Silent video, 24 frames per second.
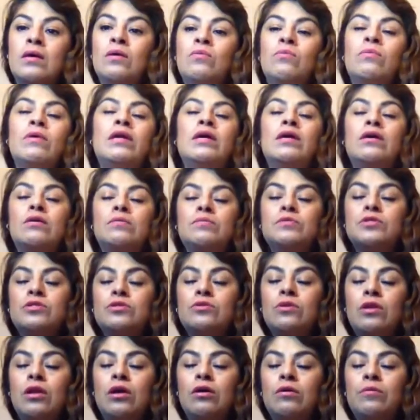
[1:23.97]
When it comes
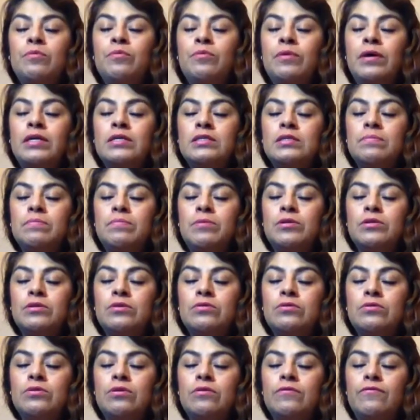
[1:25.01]
to love, what is
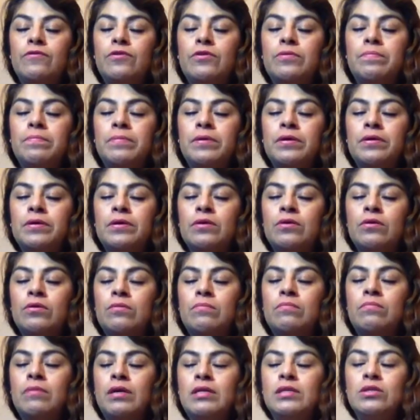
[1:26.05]
important to know for Virgo,
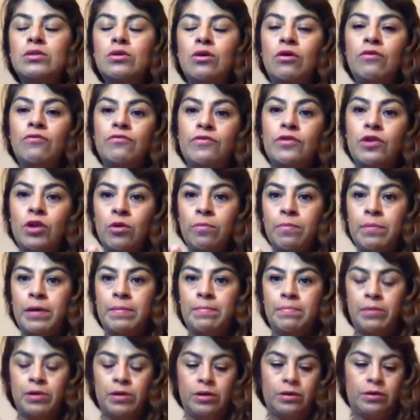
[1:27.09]
month of
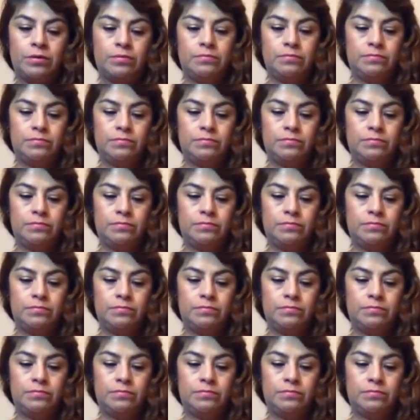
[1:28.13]
November?